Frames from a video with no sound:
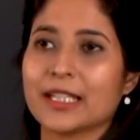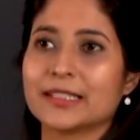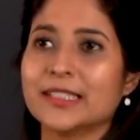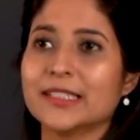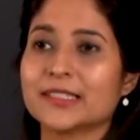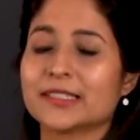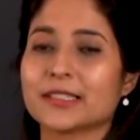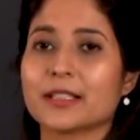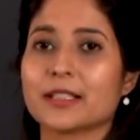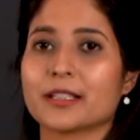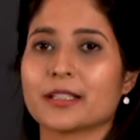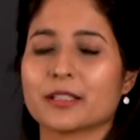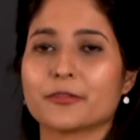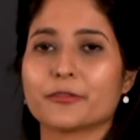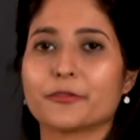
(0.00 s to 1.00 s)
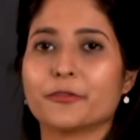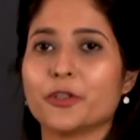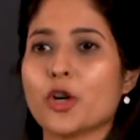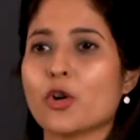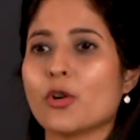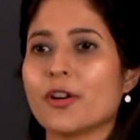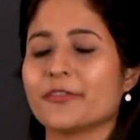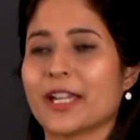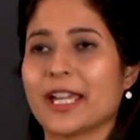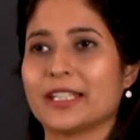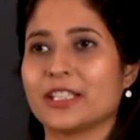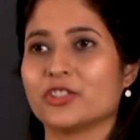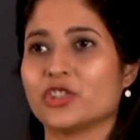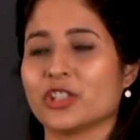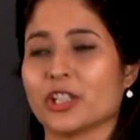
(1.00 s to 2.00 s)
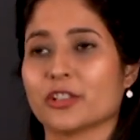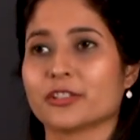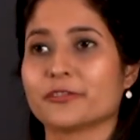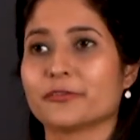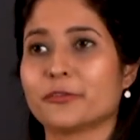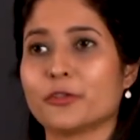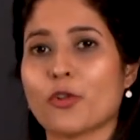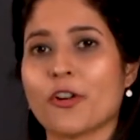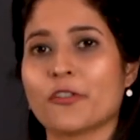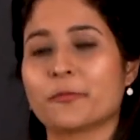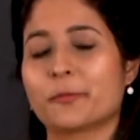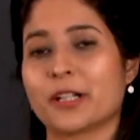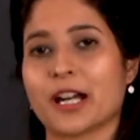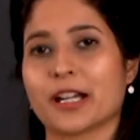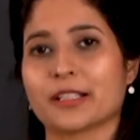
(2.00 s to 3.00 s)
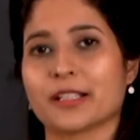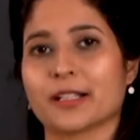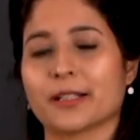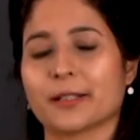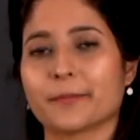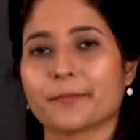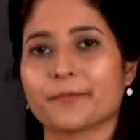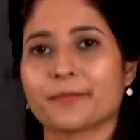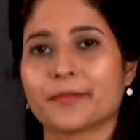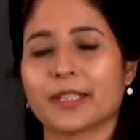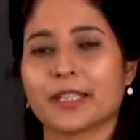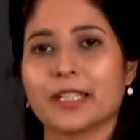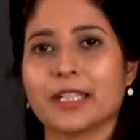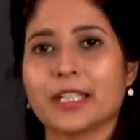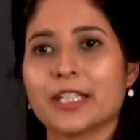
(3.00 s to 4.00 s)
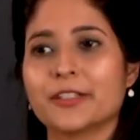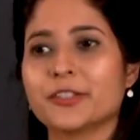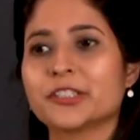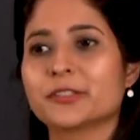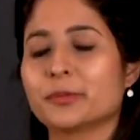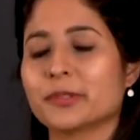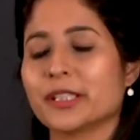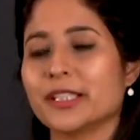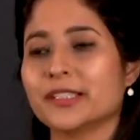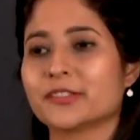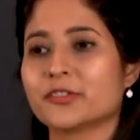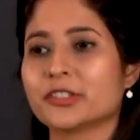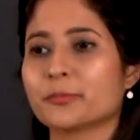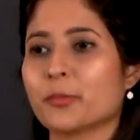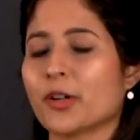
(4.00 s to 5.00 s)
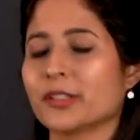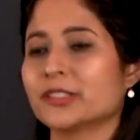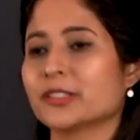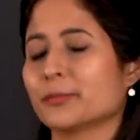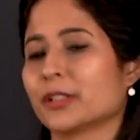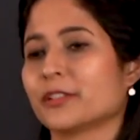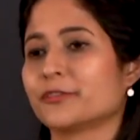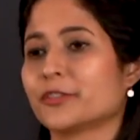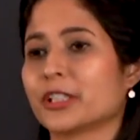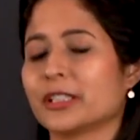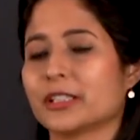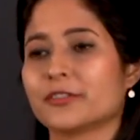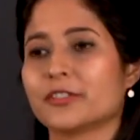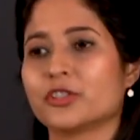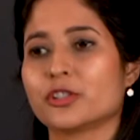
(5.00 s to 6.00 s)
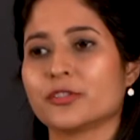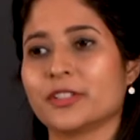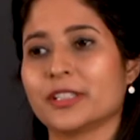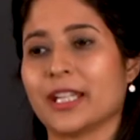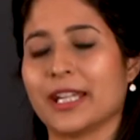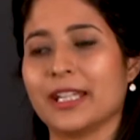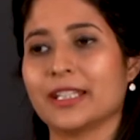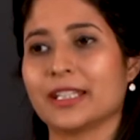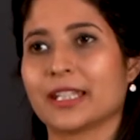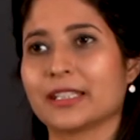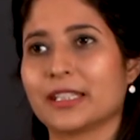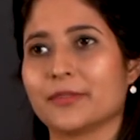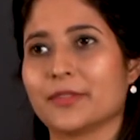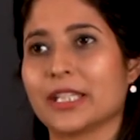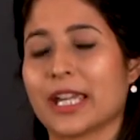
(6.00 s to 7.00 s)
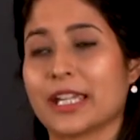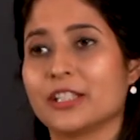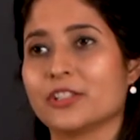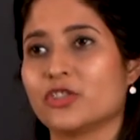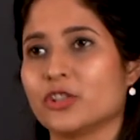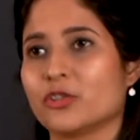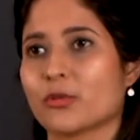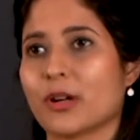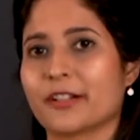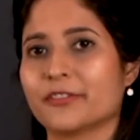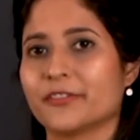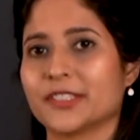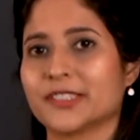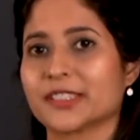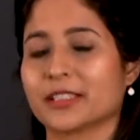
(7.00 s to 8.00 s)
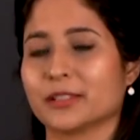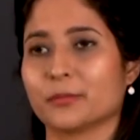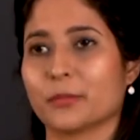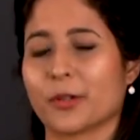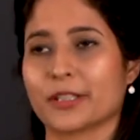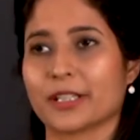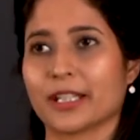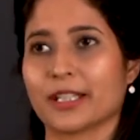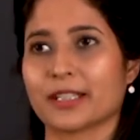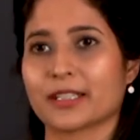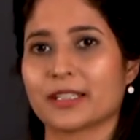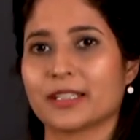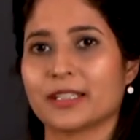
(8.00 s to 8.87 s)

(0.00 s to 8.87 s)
This flow of energy, or the flow of prana, is responsible for rejuvenating and giving energy to our physical body.